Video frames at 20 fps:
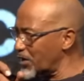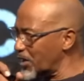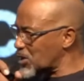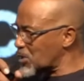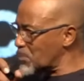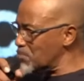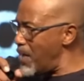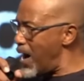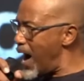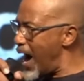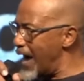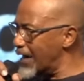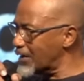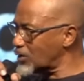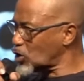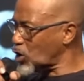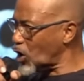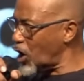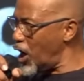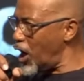it's my
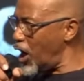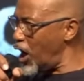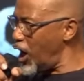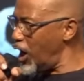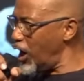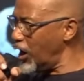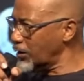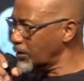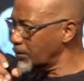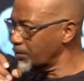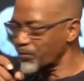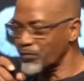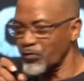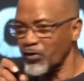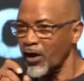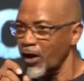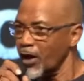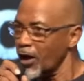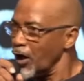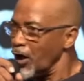turn
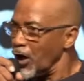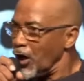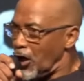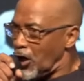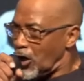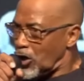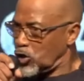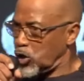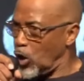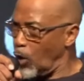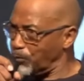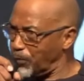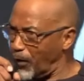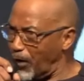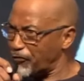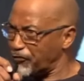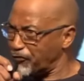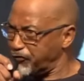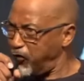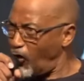to
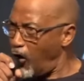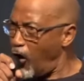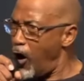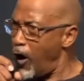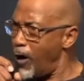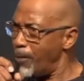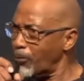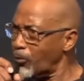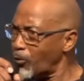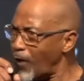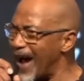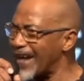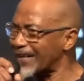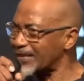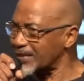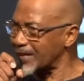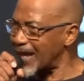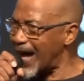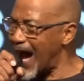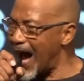perform right
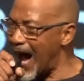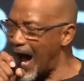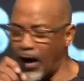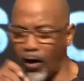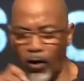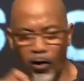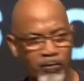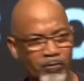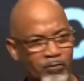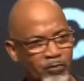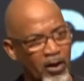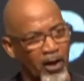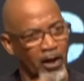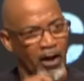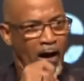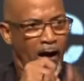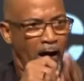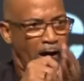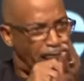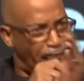now.
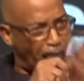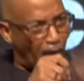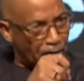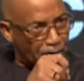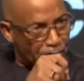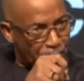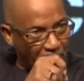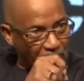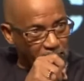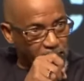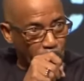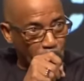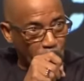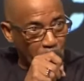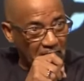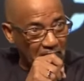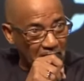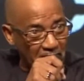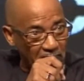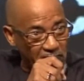For this
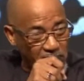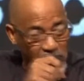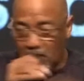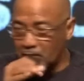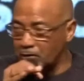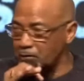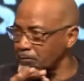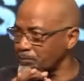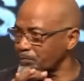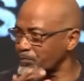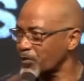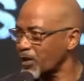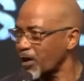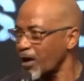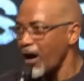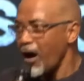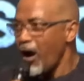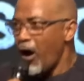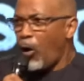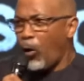reason
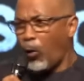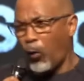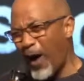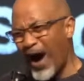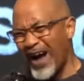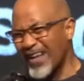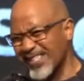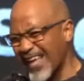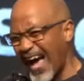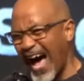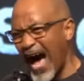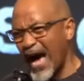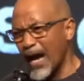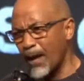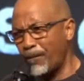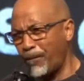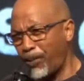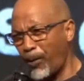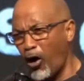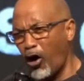was I
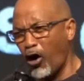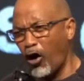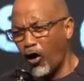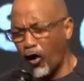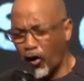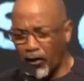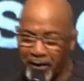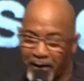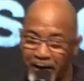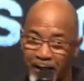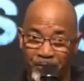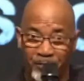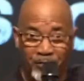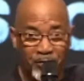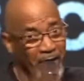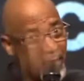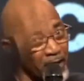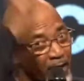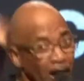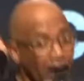born,
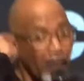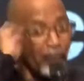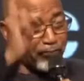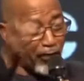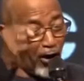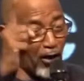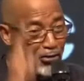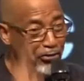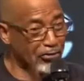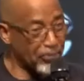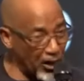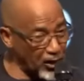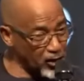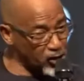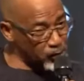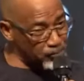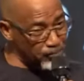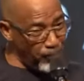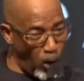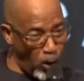for
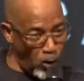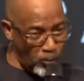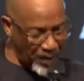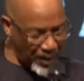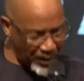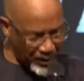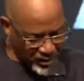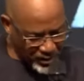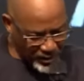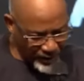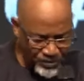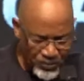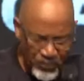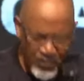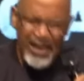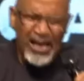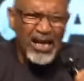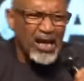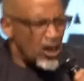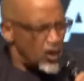this moment.
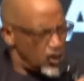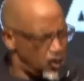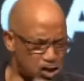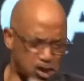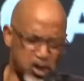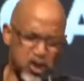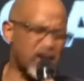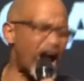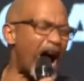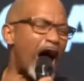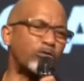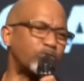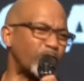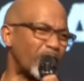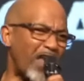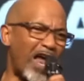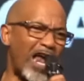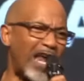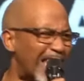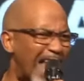Shout
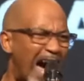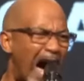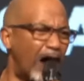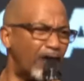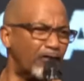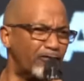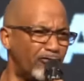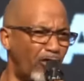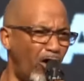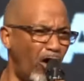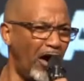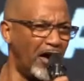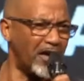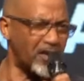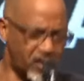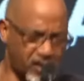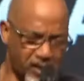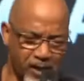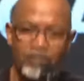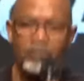with a loud
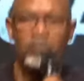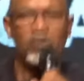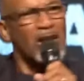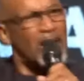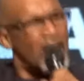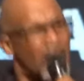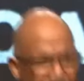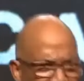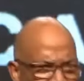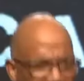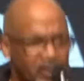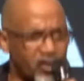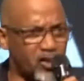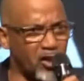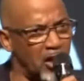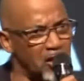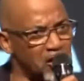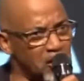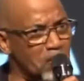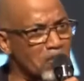voice, this
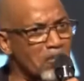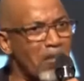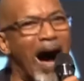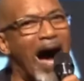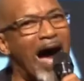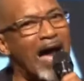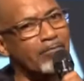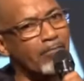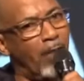is my